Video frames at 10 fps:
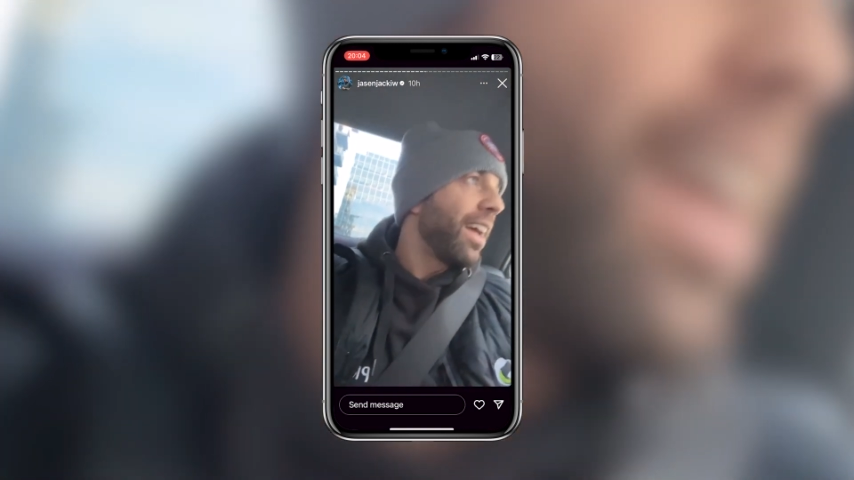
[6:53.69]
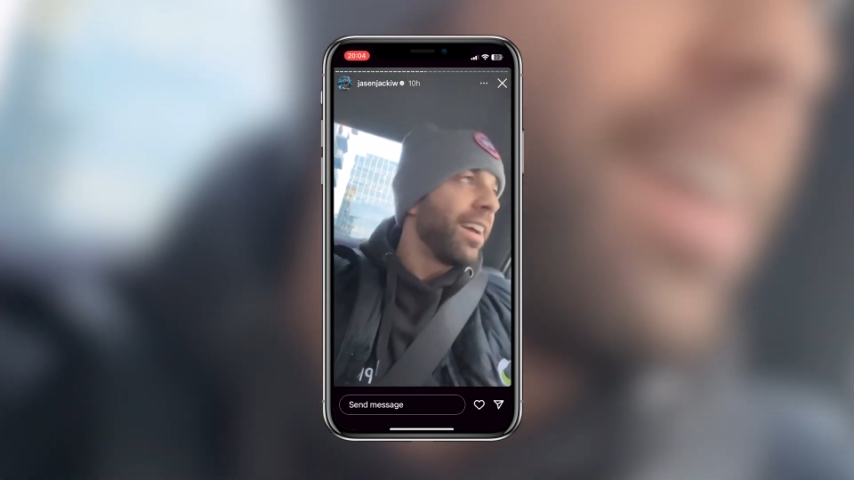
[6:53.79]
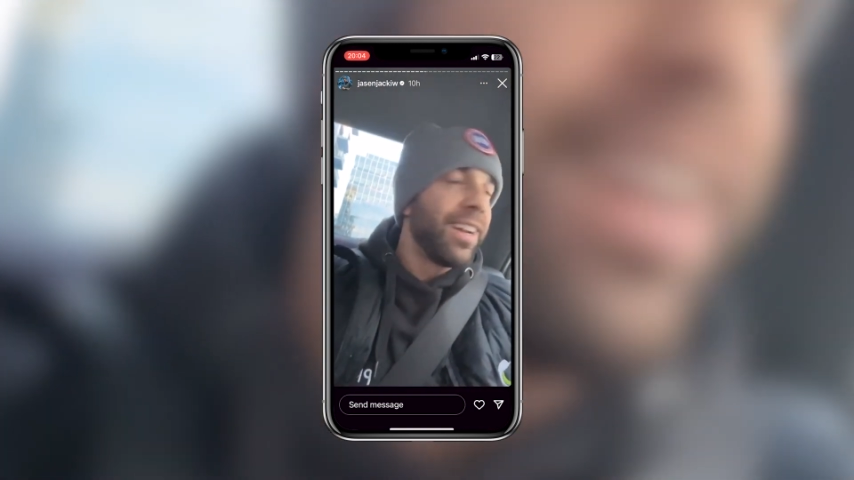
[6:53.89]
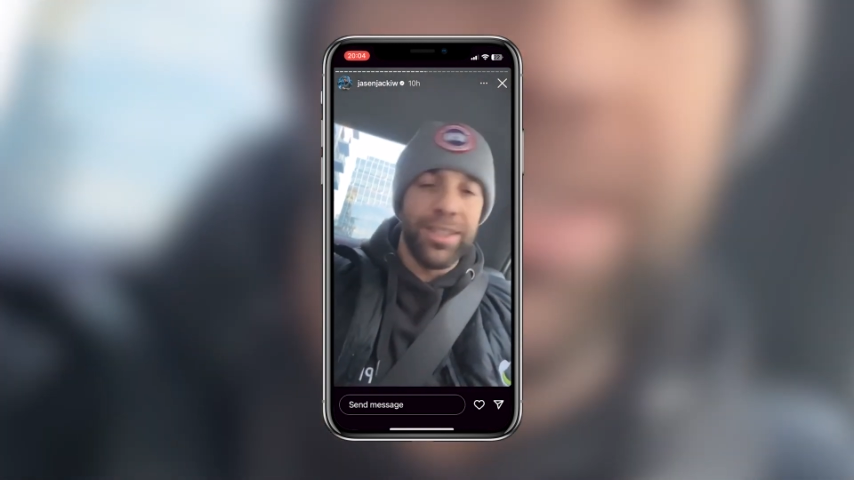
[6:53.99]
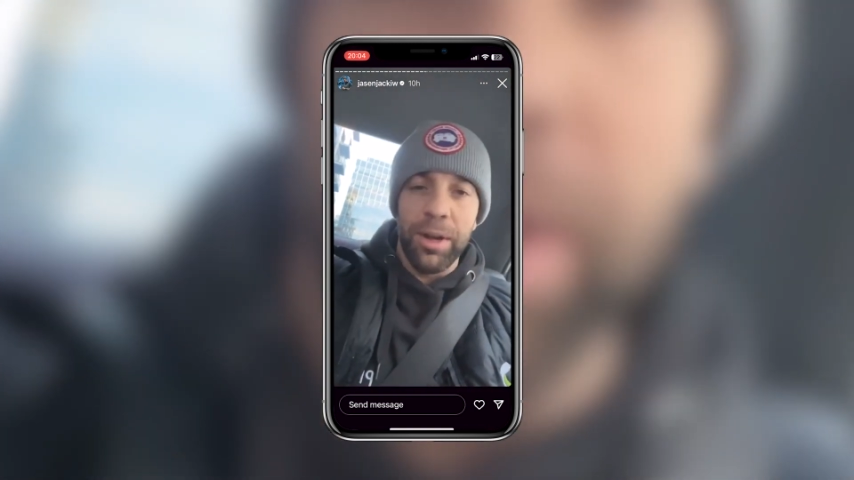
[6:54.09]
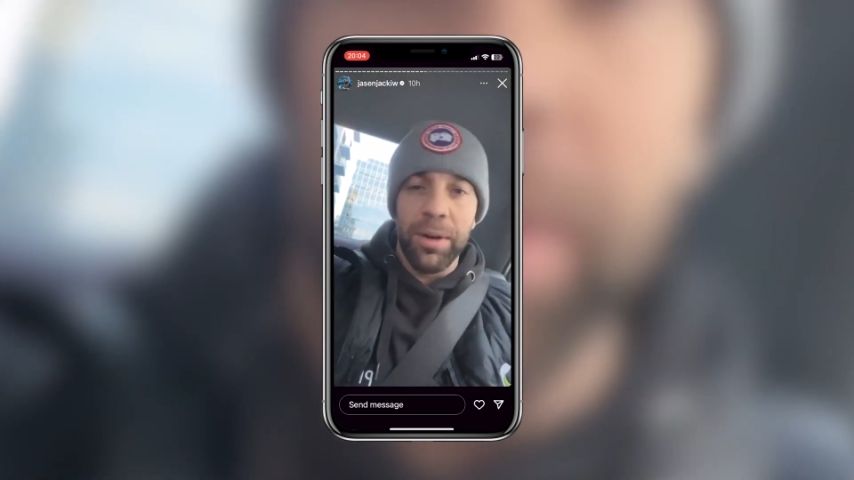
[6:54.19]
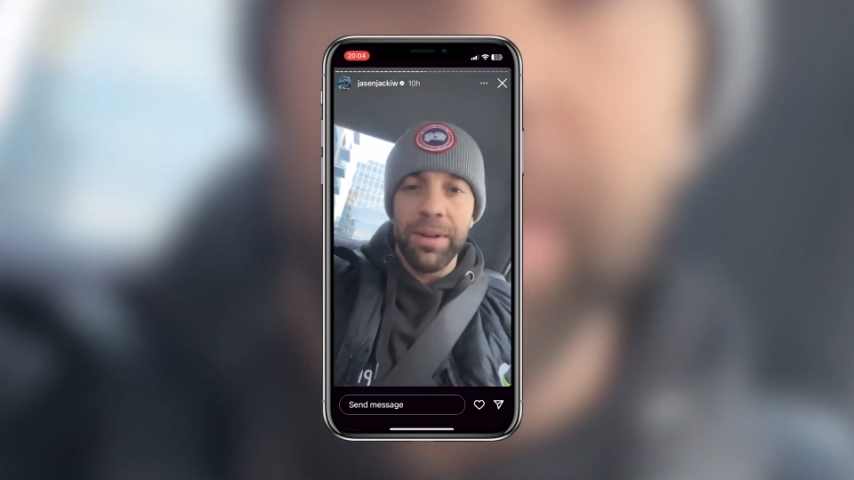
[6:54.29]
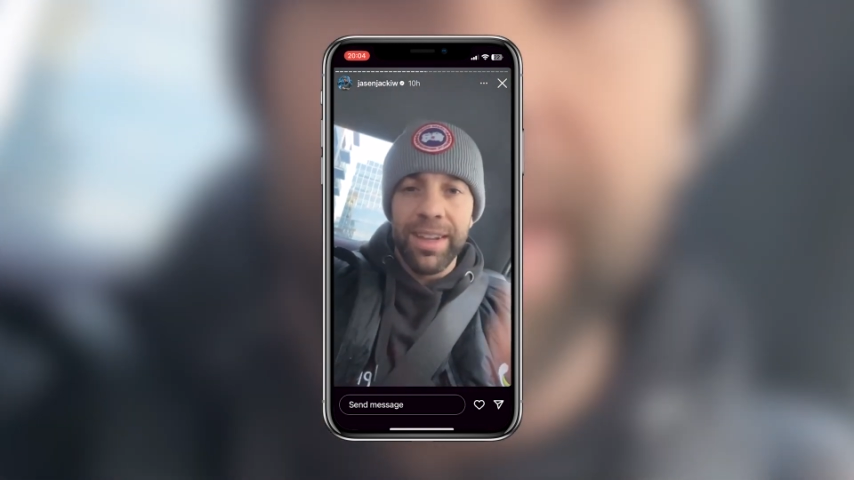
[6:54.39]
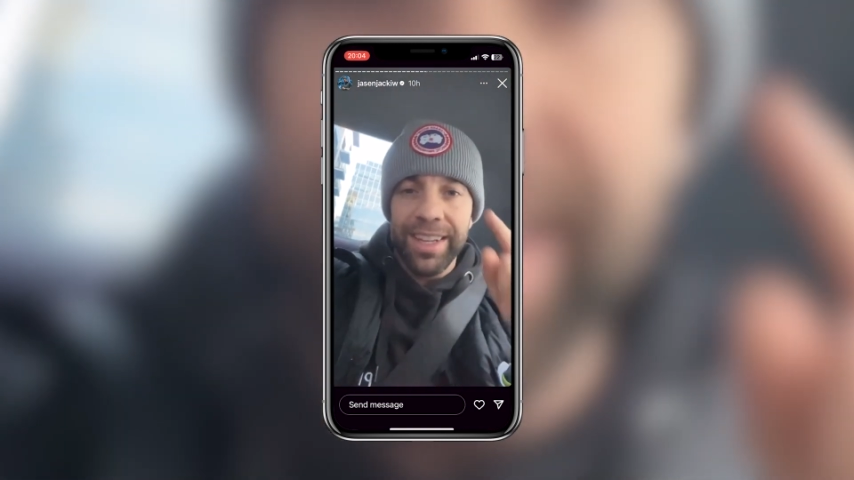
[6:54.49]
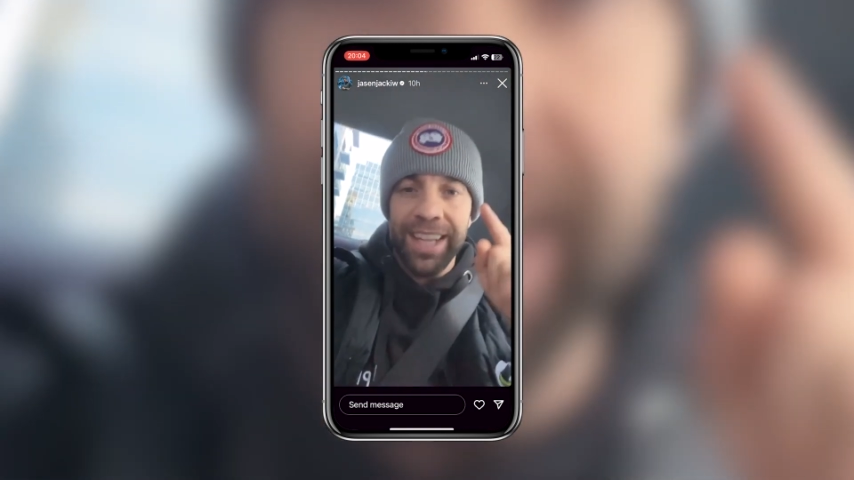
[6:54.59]
So
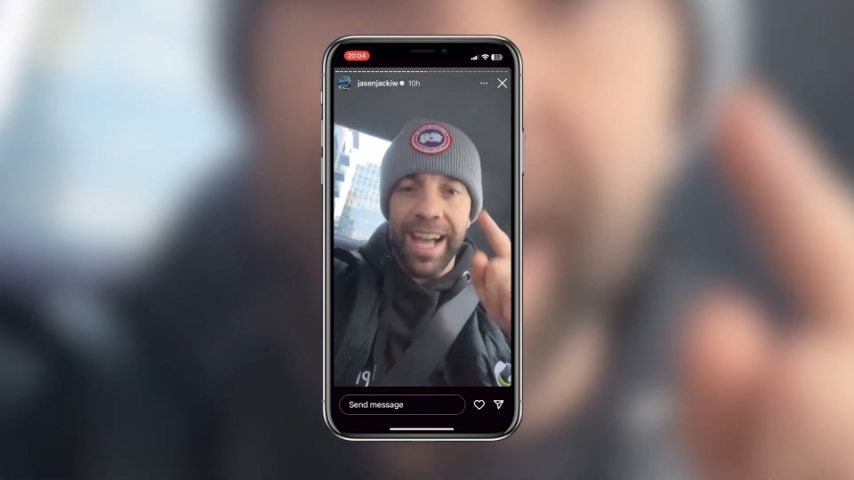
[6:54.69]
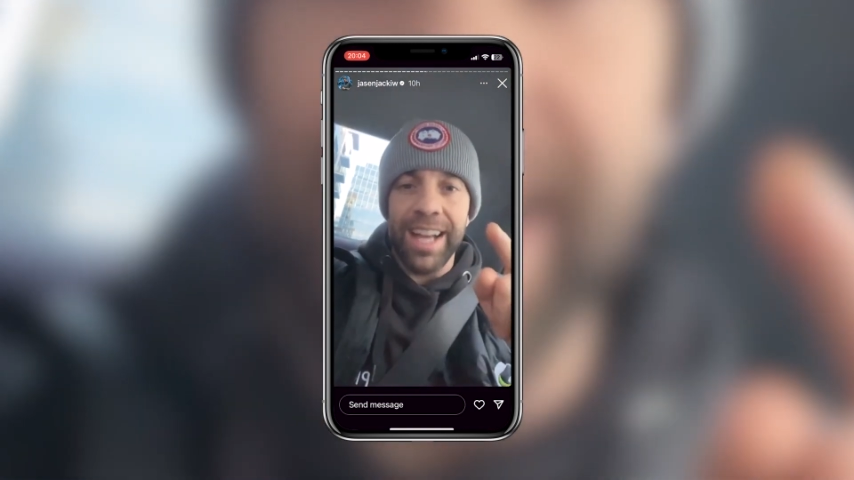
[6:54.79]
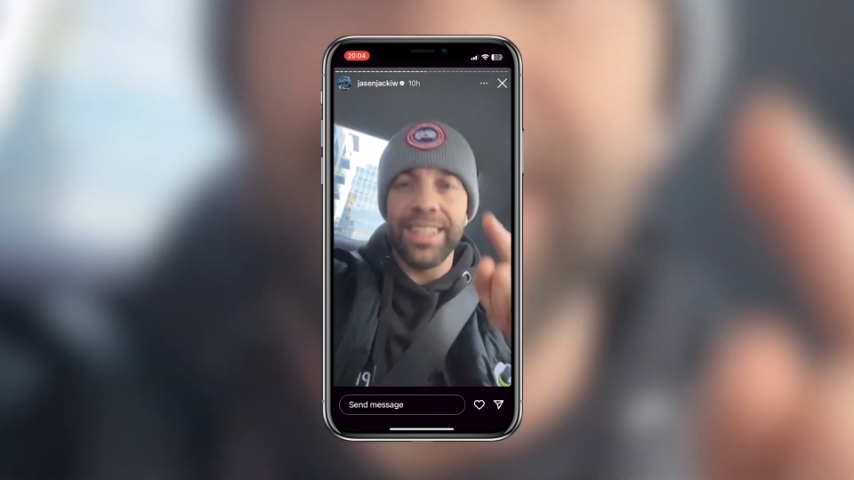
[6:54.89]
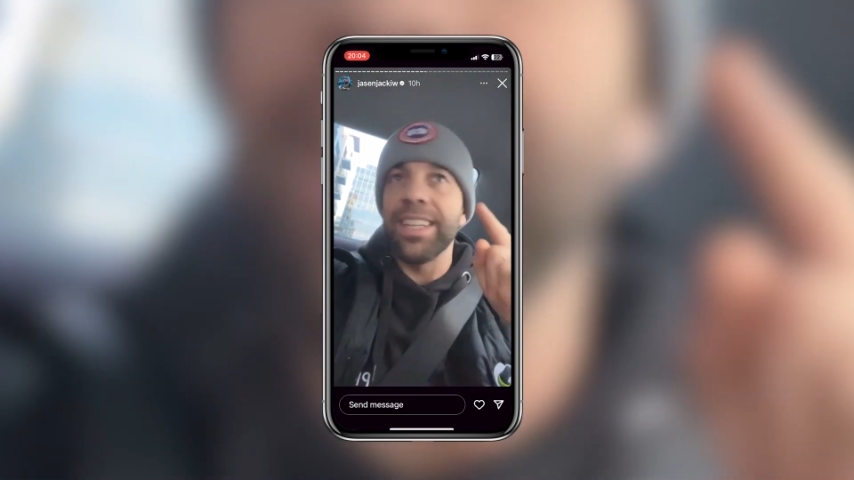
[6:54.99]
guys,